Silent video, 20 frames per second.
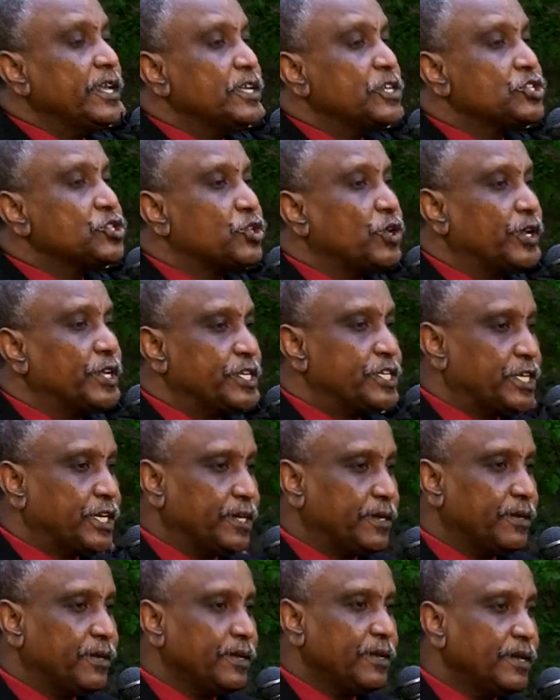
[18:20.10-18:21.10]

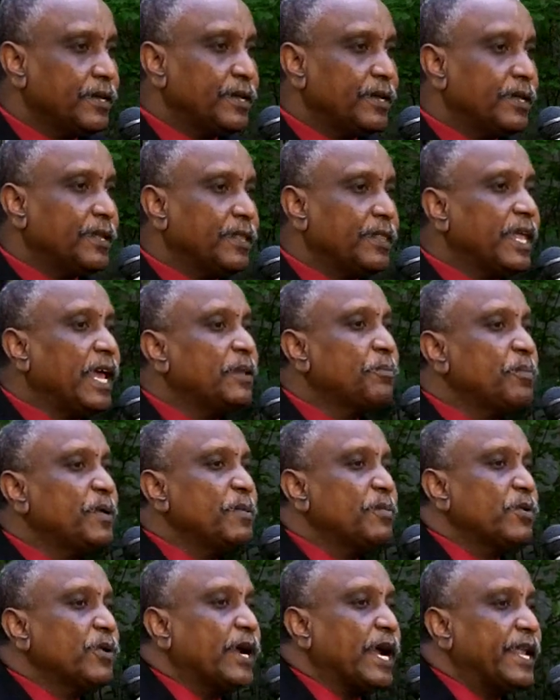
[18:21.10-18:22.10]
astonishing that
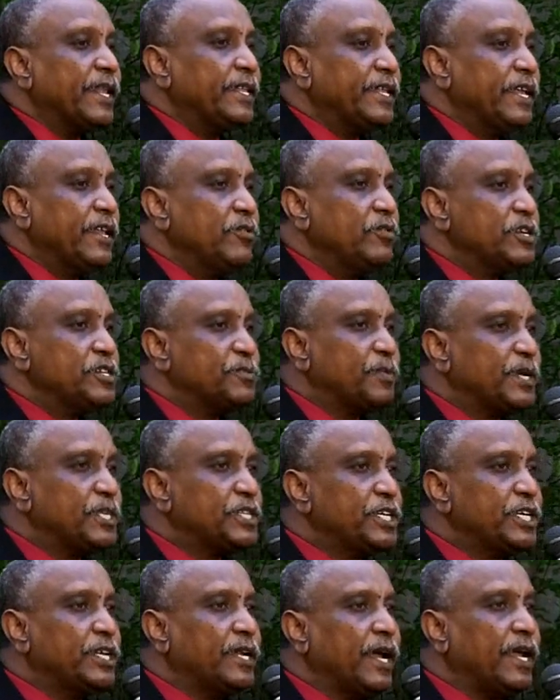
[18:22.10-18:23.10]
people can deal with
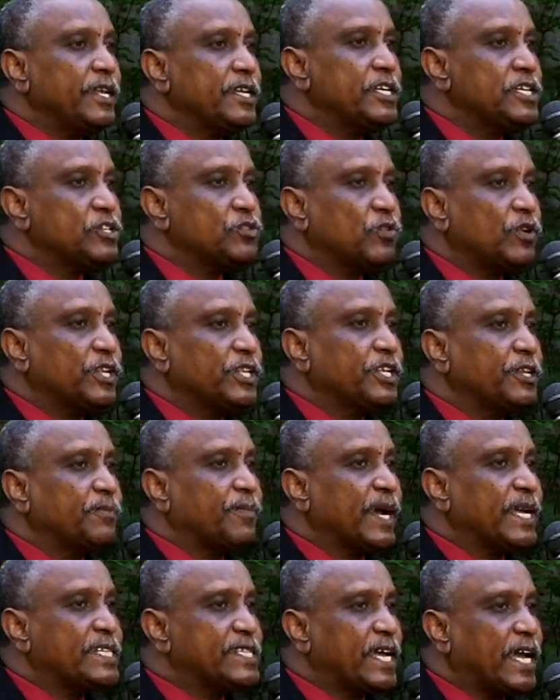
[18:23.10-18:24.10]
Bashir and he is wanted
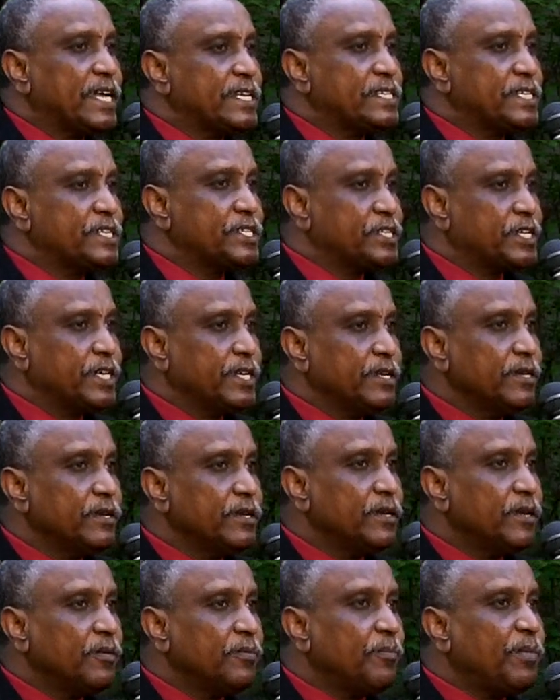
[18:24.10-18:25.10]
by the ICC,
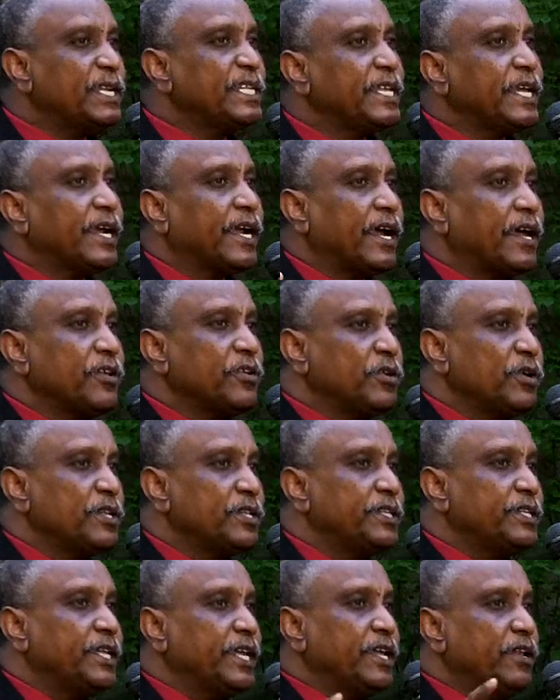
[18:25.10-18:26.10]
but they cannot
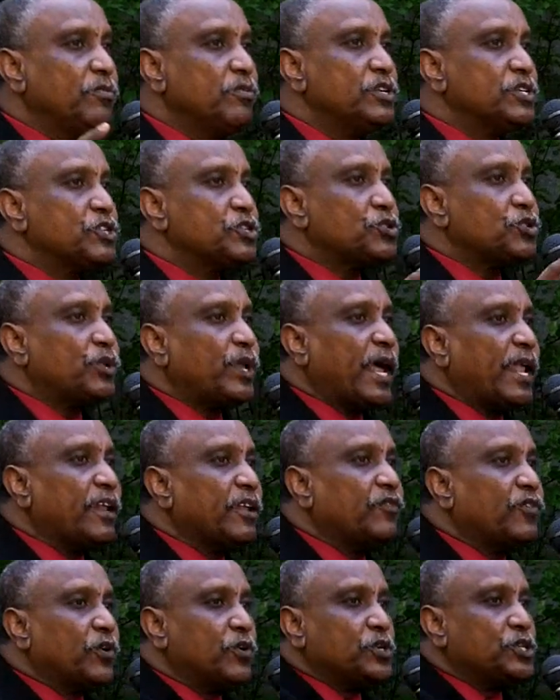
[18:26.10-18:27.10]
deal with the Sudan
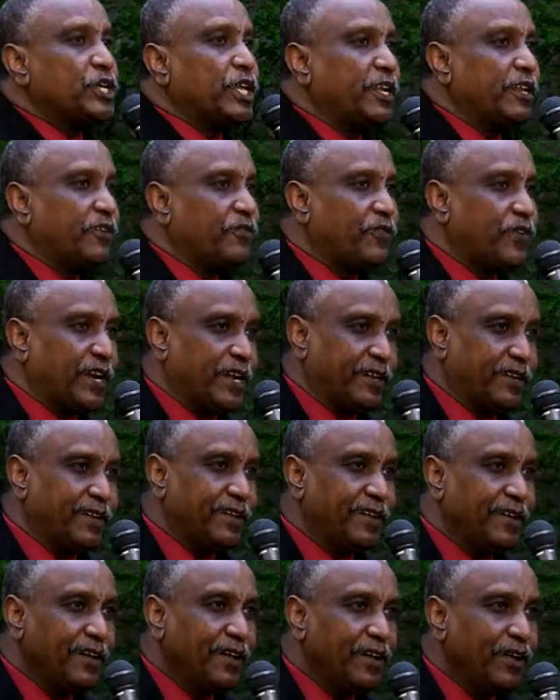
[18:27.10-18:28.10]
Revolutionary Front,
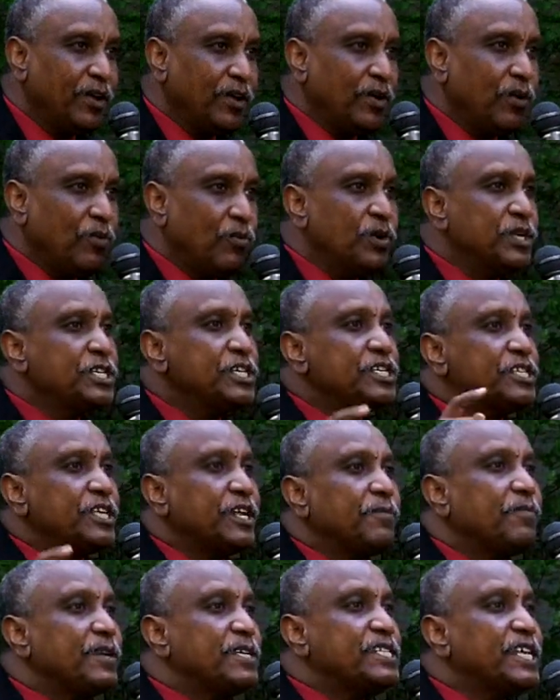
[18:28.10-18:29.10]
which is
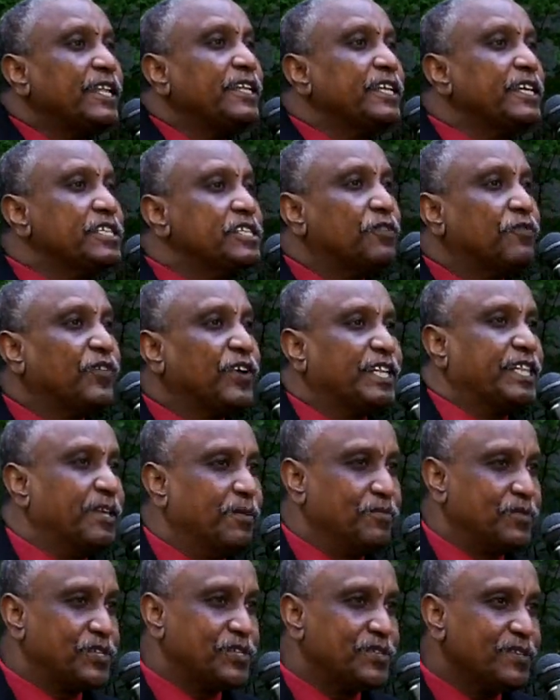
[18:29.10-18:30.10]
representing the
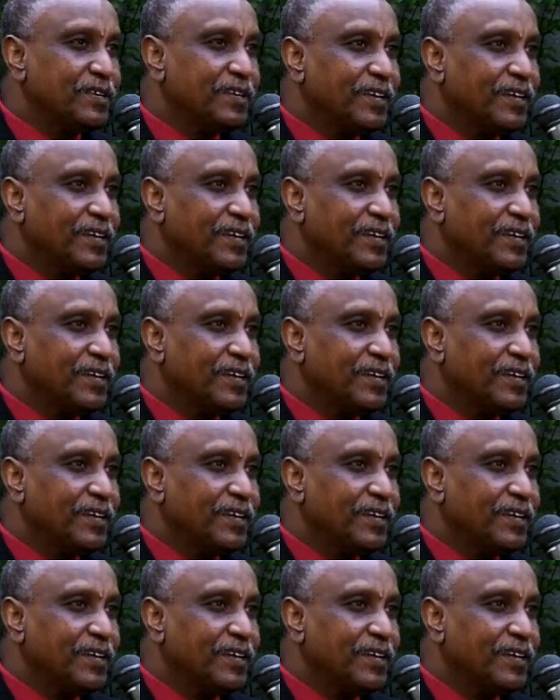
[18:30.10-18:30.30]
victims.